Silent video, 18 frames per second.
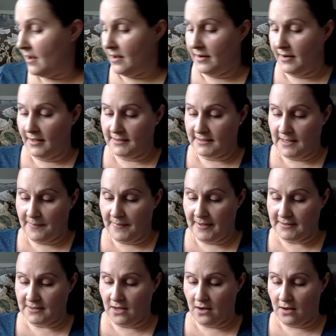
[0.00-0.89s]
Next up
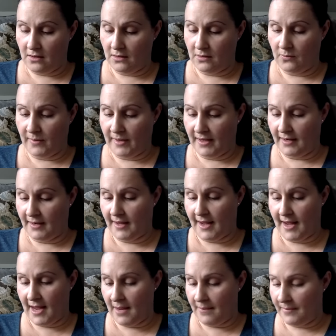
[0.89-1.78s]
is Halloween
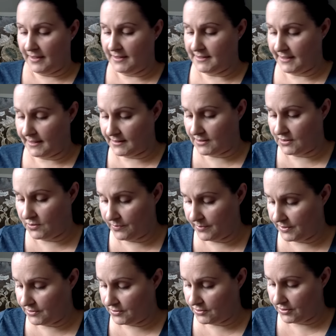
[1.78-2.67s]
Cat by
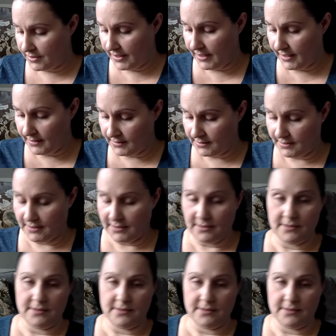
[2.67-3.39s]
Satsuma Street.